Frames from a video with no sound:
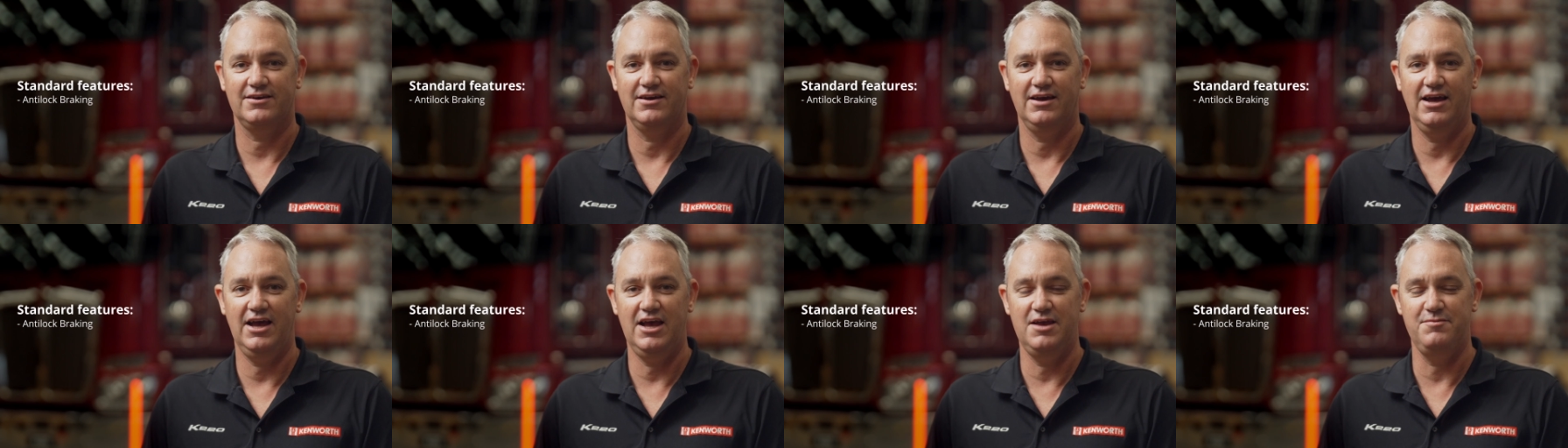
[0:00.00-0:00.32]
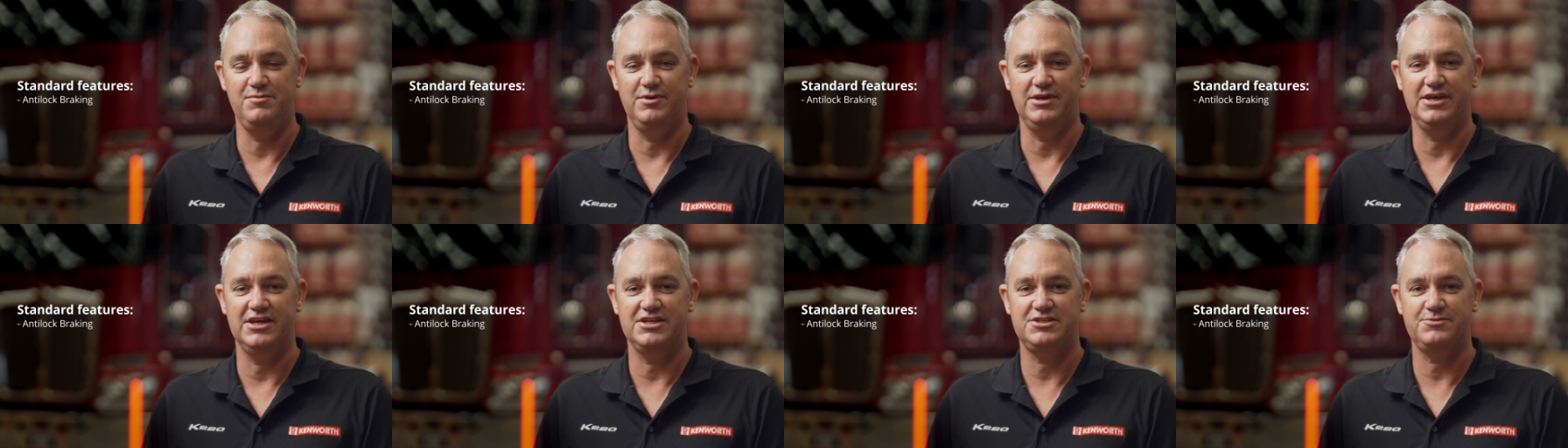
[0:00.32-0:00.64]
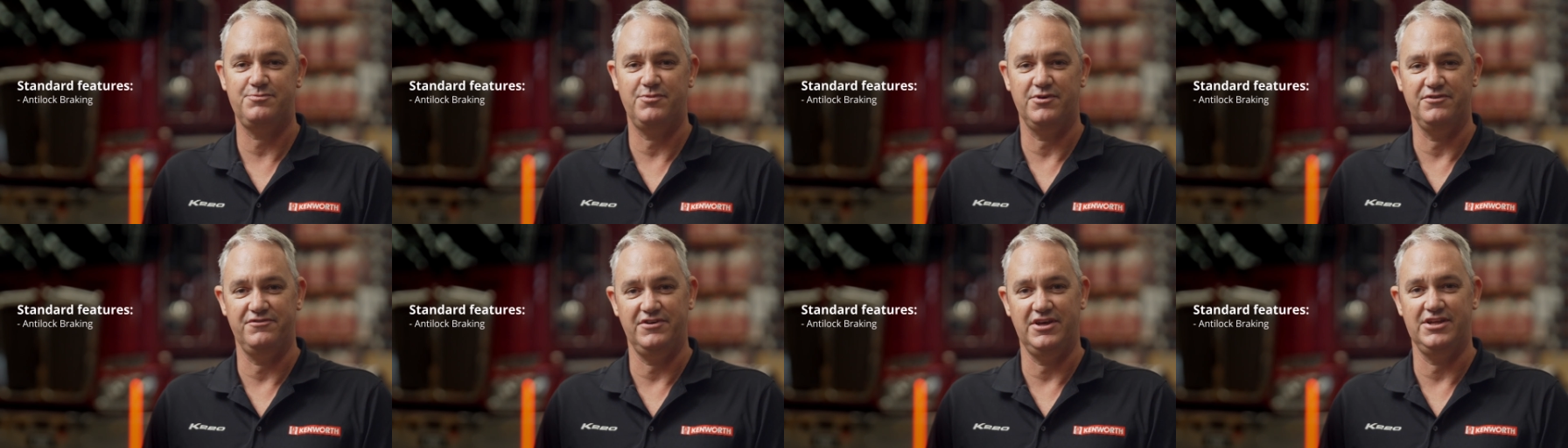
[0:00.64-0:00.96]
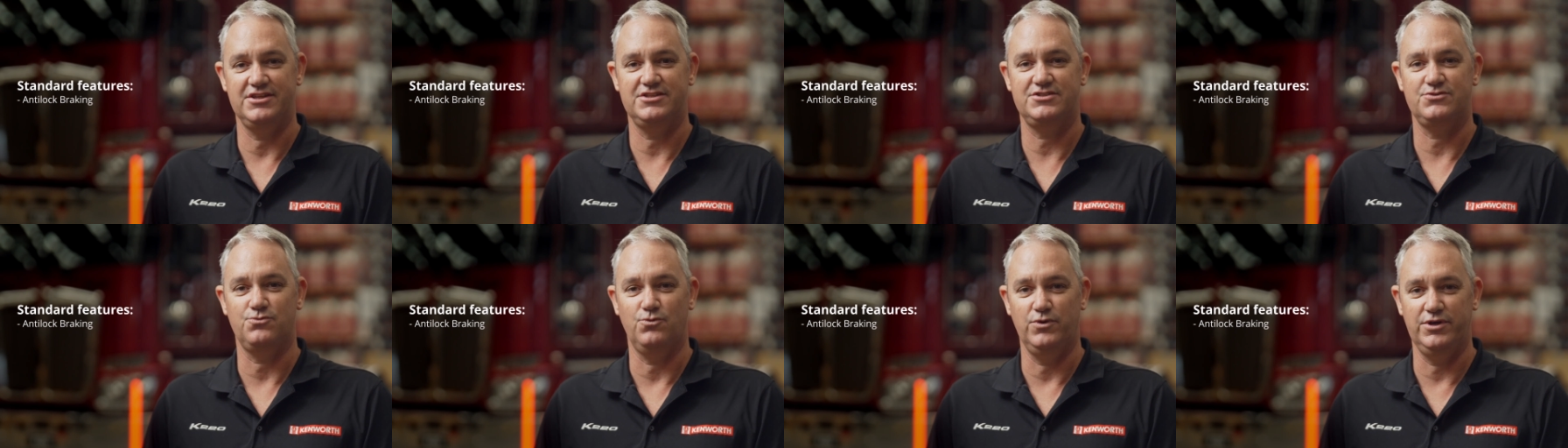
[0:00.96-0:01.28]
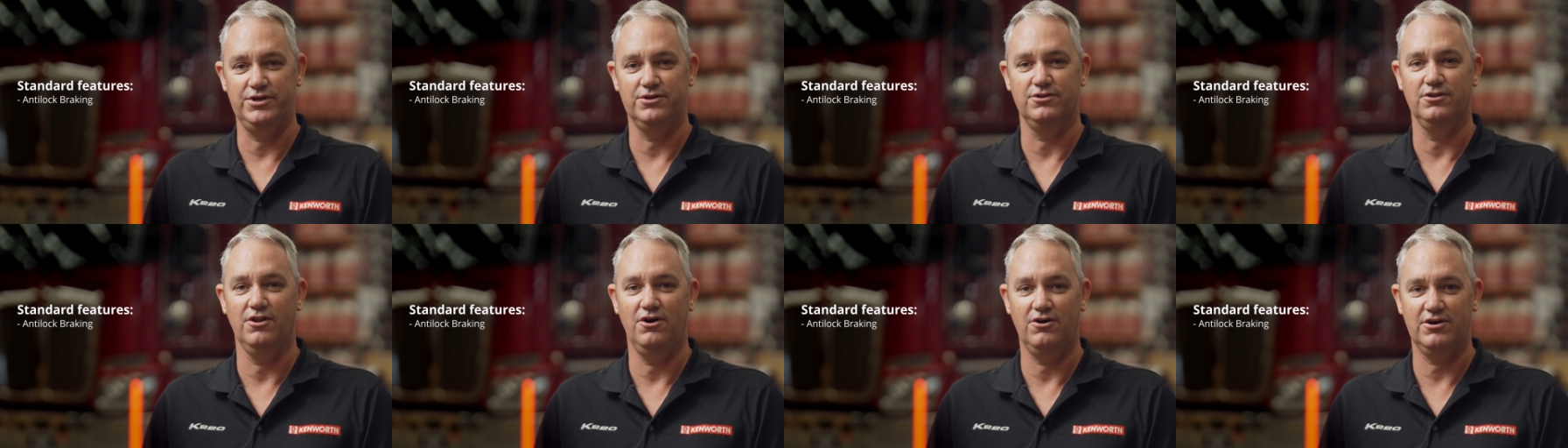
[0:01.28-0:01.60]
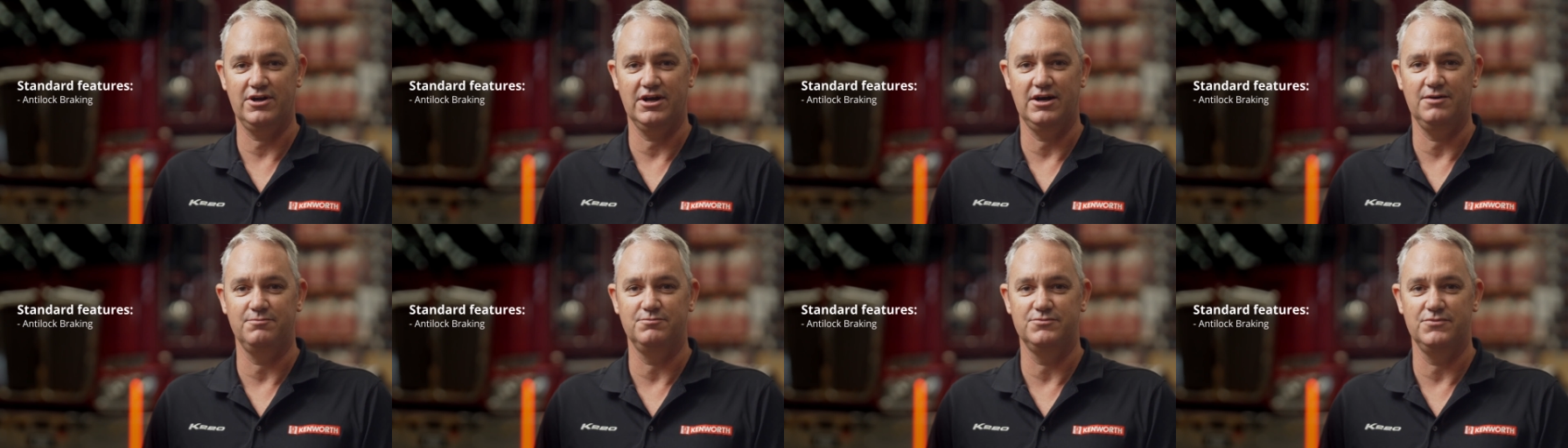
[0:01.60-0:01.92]
ABS prevents wheel
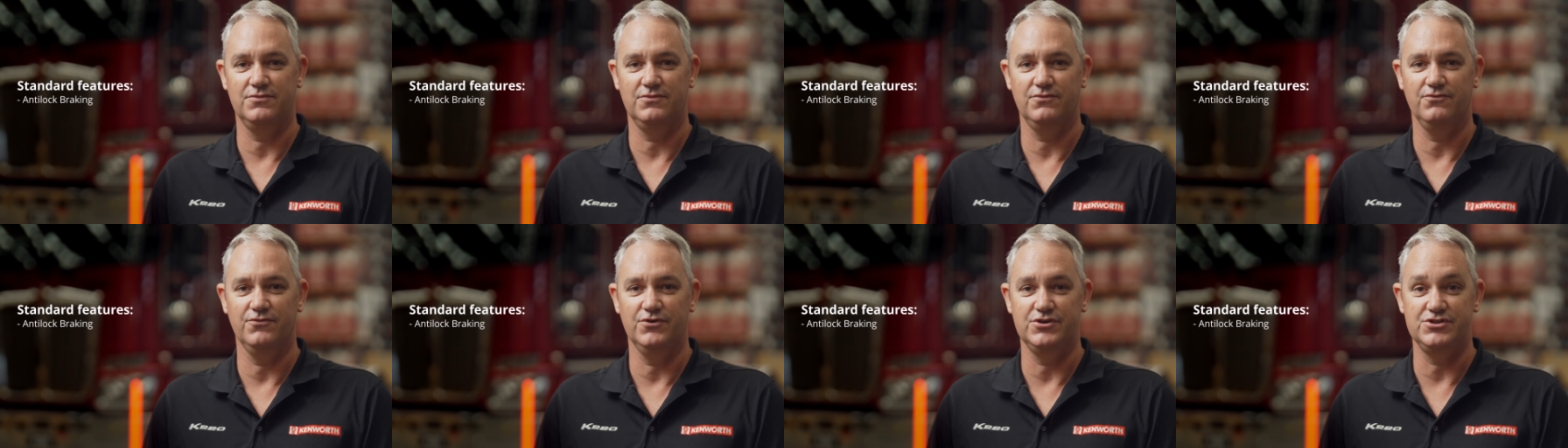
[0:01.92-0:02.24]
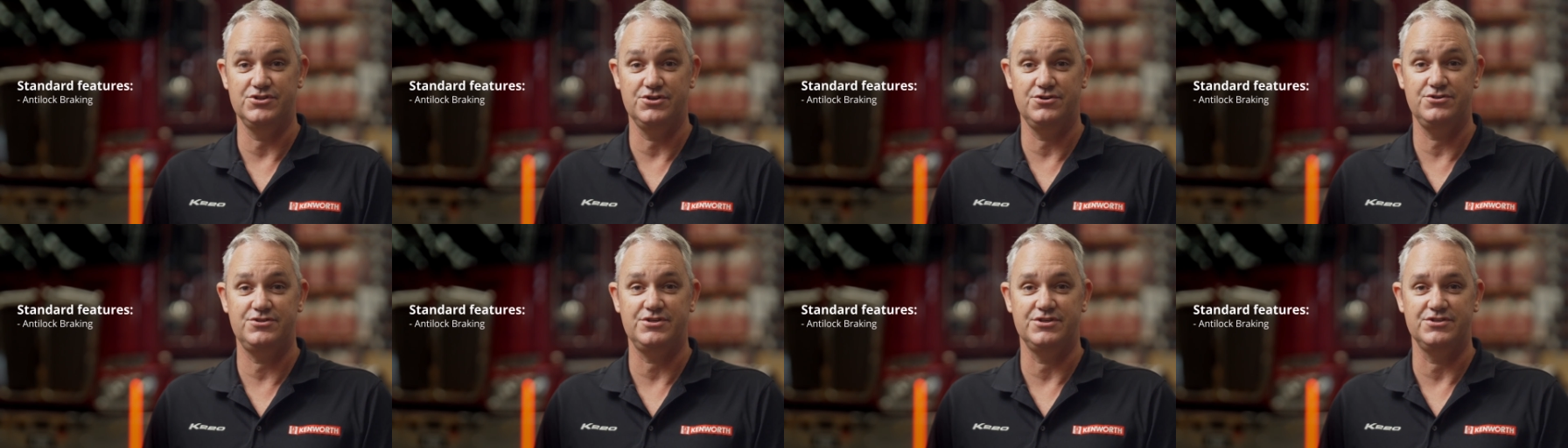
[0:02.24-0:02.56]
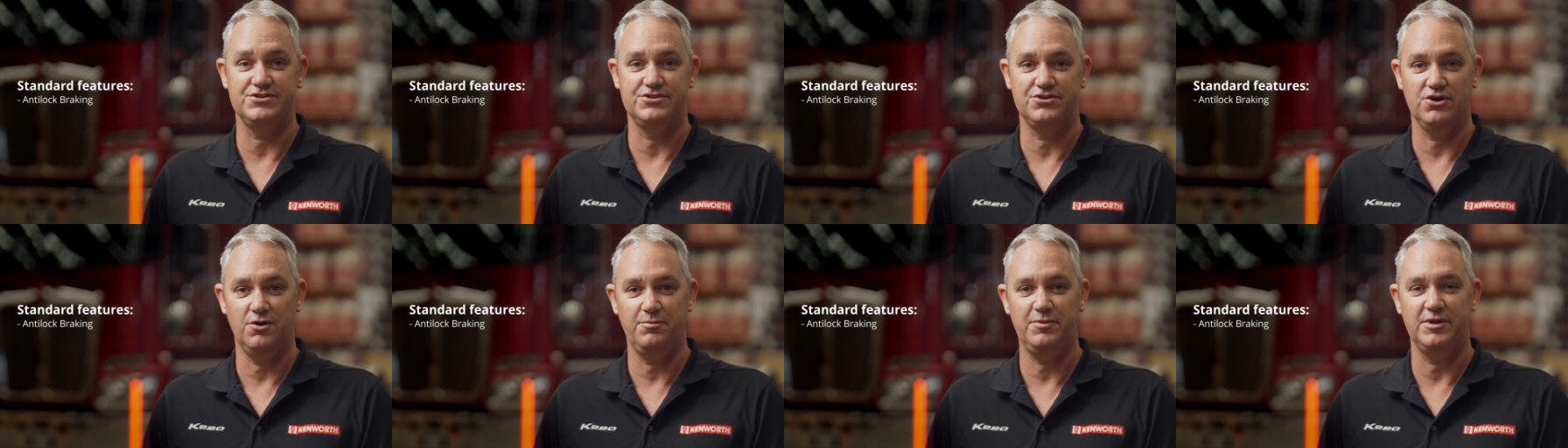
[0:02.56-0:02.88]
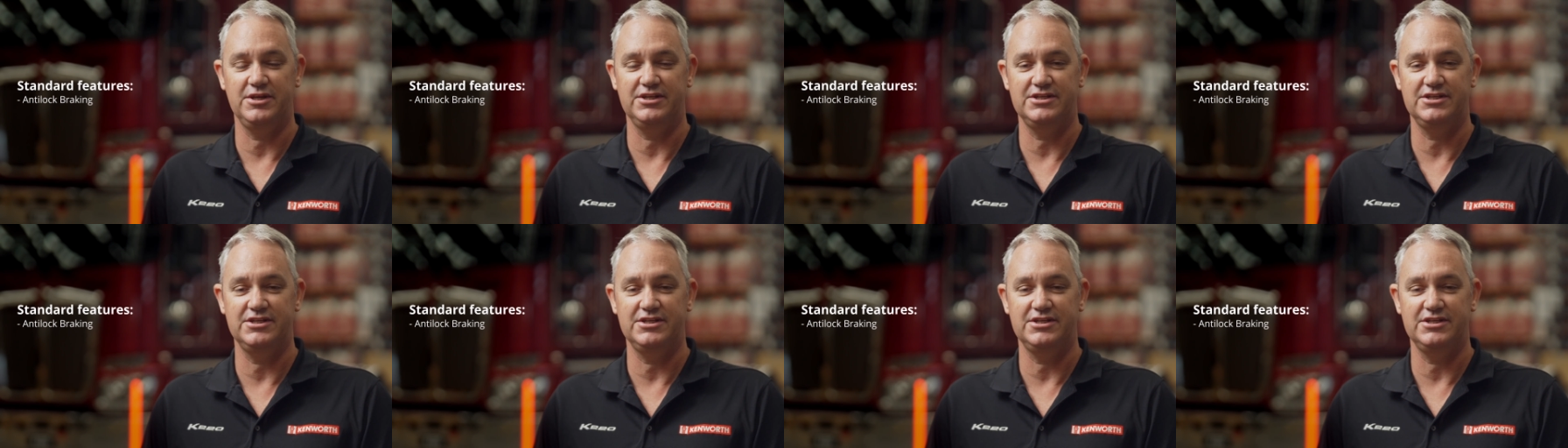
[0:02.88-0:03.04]
lock-up, reduces stopping